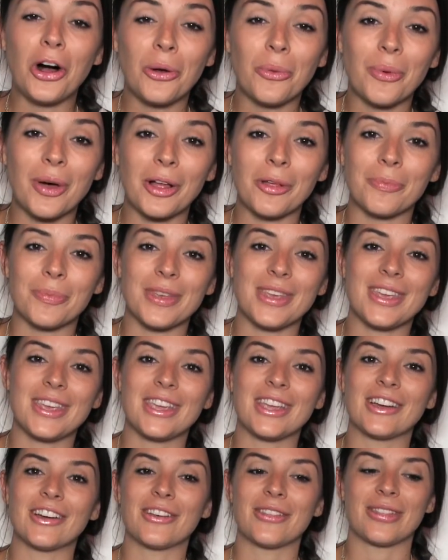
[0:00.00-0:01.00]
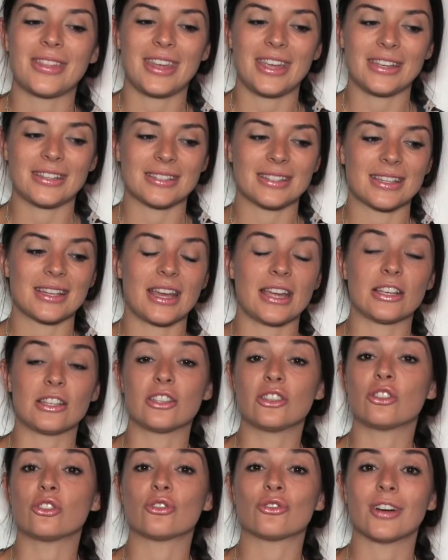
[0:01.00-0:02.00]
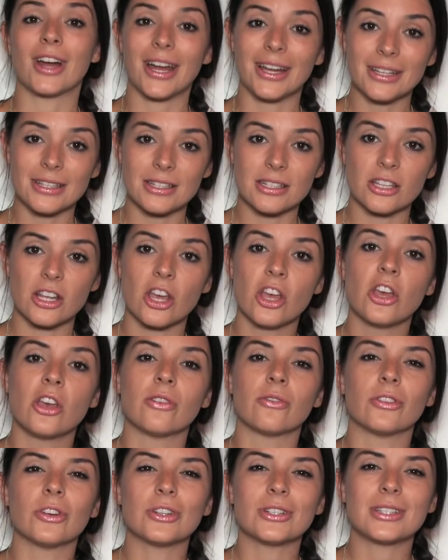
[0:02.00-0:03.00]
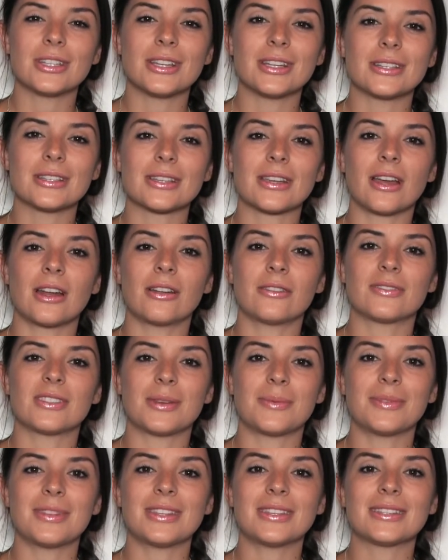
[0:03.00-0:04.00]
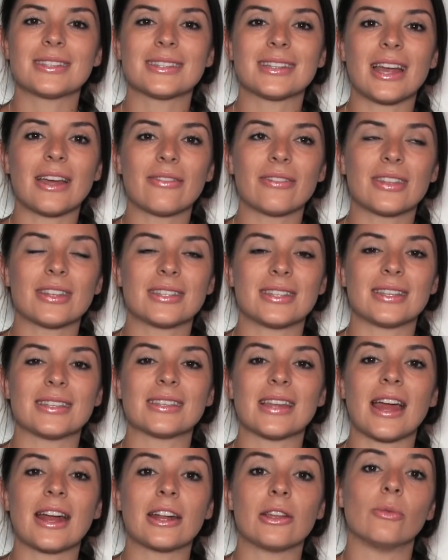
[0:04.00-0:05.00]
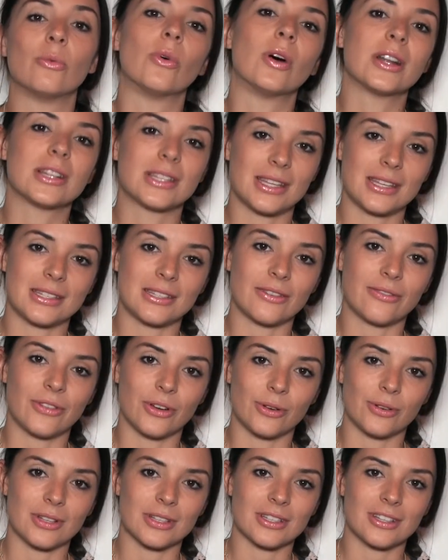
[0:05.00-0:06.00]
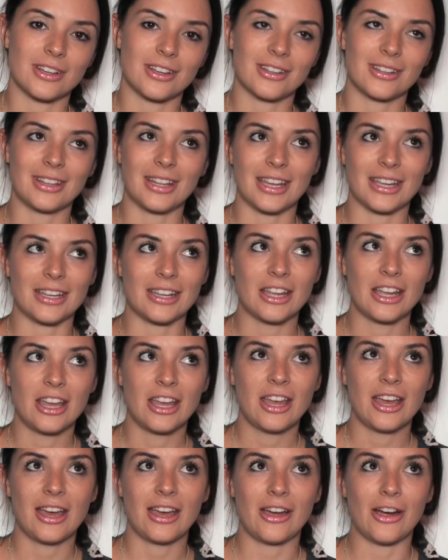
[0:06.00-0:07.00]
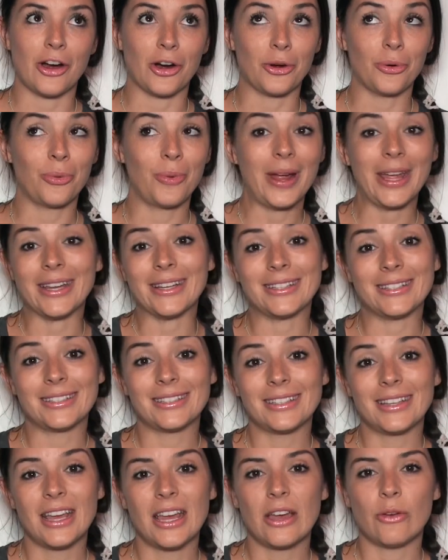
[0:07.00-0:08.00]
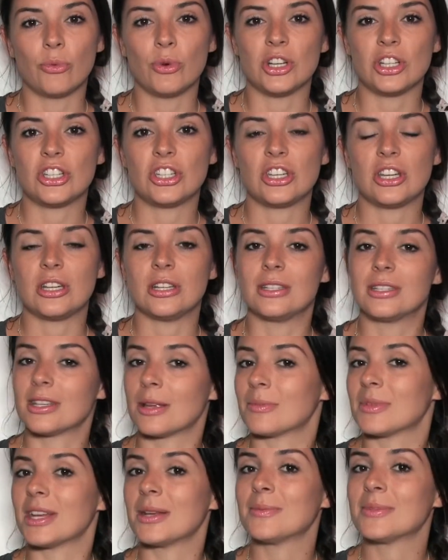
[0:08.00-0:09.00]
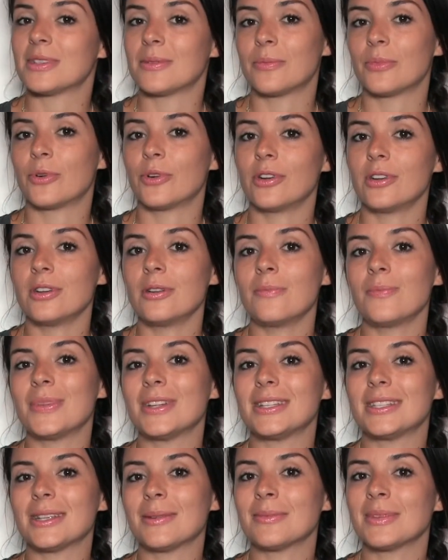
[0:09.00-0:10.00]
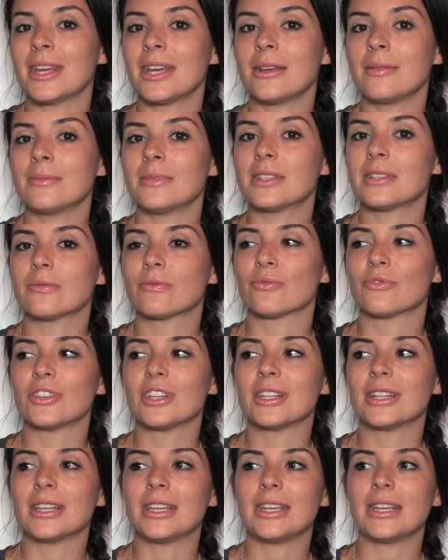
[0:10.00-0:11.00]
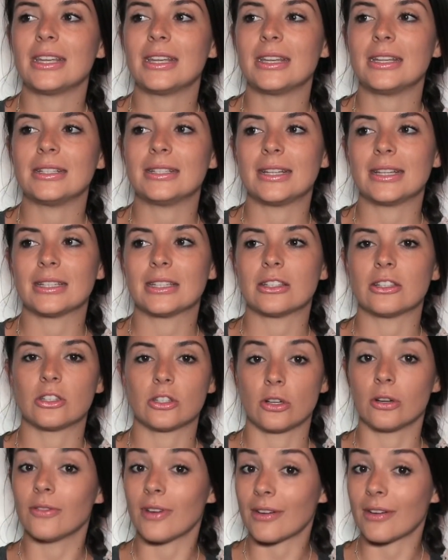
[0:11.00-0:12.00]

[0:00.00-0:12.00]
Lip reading: well-being on things like stress versus kind of some of the stuff that society wants us to focus on, like our weight, which is sometimes important, but sometimes really doesn't serve